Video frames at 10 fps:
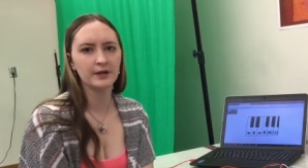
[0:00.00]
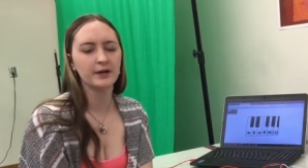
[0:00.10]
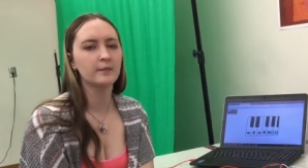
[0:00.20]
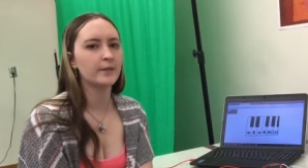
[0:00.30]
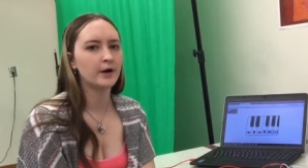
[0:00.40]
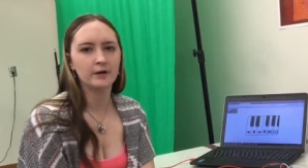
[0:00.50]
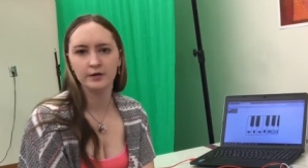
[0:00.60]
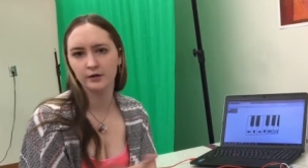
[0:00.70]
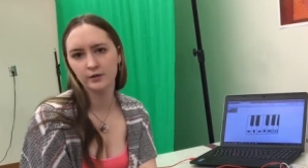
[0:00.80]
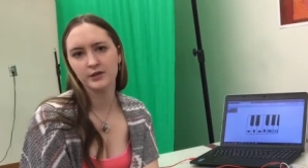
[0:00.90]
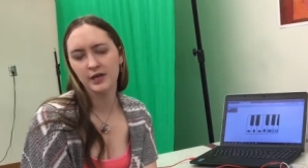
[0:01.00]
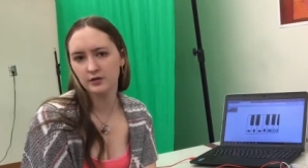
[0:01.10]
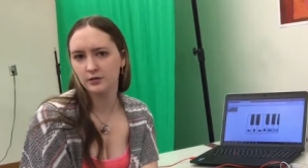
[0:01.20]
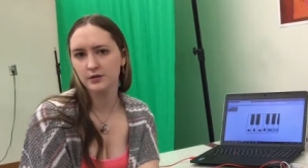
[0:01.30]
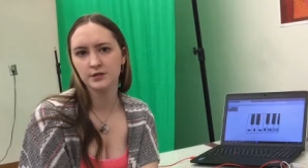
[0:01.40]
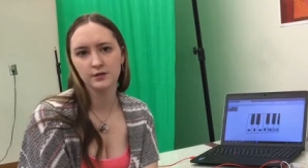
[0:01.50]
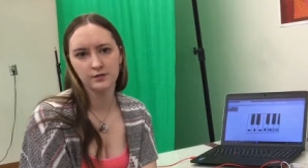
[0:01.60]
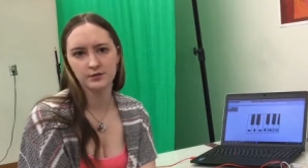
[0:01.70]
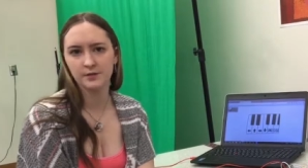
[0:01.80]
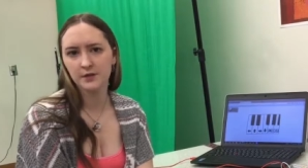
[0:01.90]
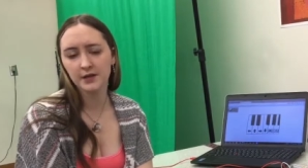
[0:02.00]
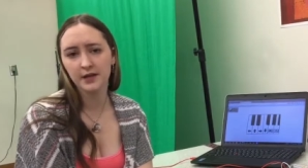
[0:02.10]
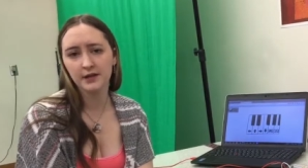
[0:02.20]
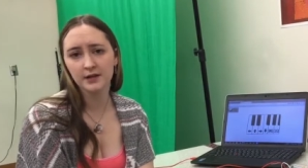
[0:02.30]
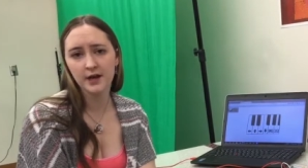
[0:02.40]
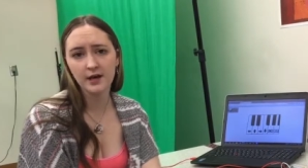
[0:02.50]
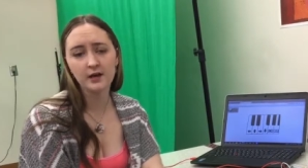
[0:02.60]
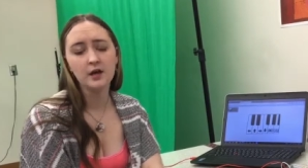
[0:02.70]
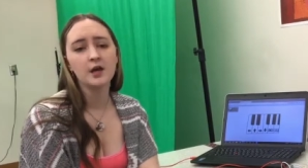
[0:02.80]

like Mario or Tetris or something like that,